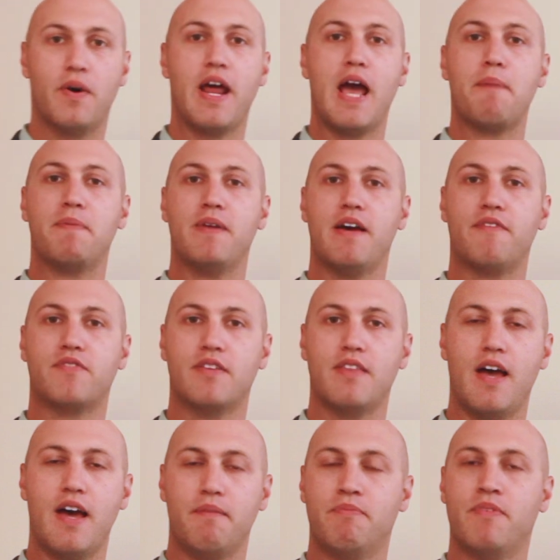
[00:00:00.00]
What happened after
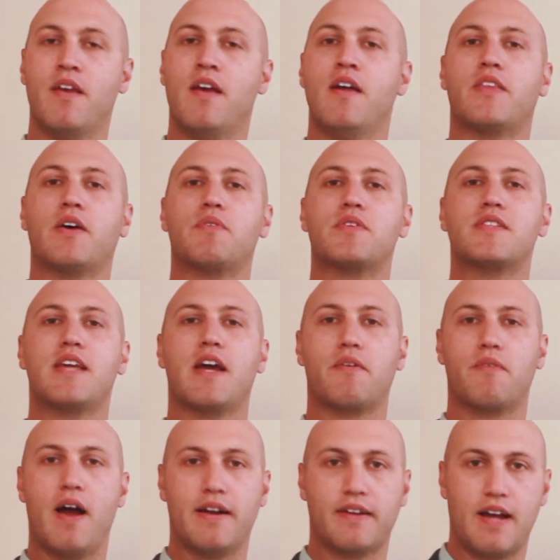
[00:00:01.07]
that? There was the
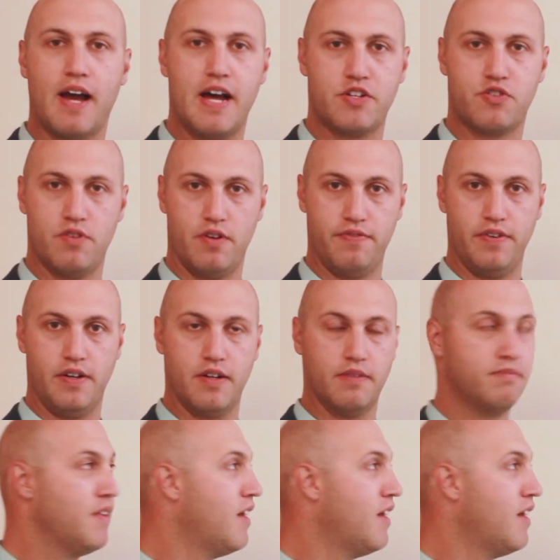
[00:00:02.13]
Iran-Contra affair.